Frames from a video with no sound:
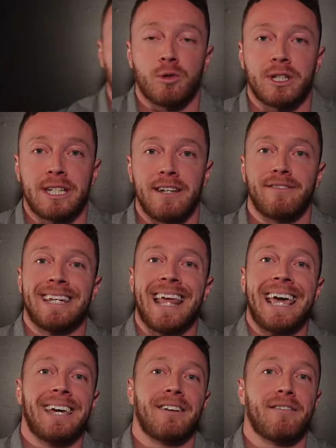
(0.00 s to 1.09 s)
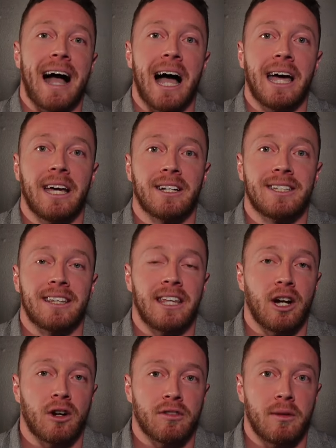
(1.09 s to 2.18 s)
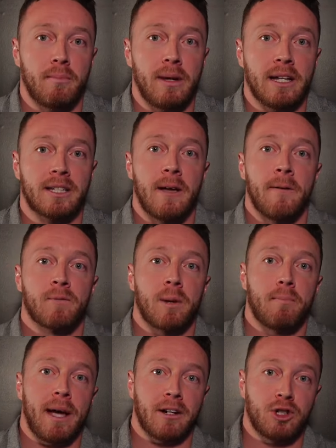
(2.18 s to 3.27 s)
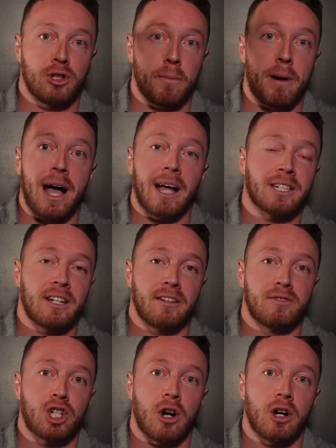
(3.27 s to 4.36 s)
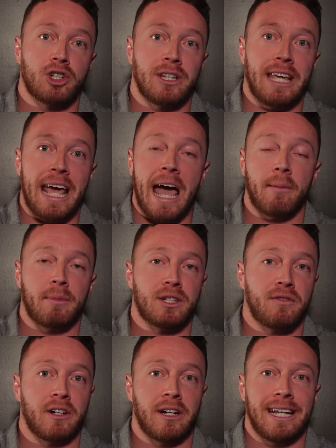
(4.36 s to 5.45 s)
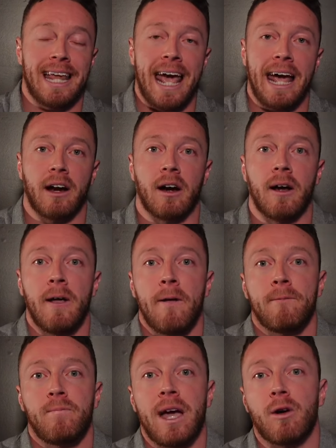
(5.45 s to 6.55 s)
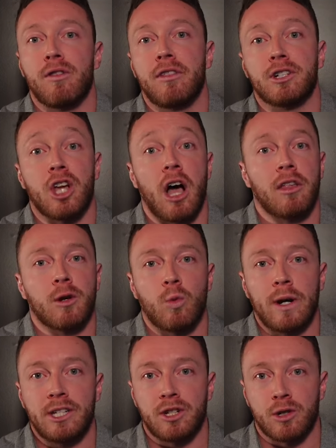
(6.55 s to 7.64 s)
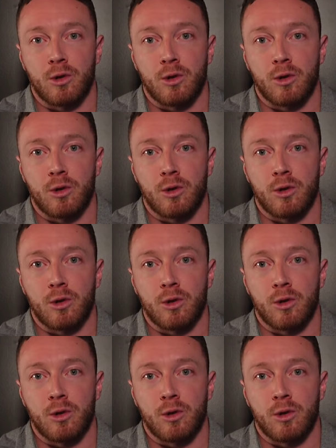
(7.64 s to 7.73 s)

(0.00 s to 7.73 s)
to receive negative ions that the earth emits compared to the positive charge in the atmosphere and air. Now, there's other ways to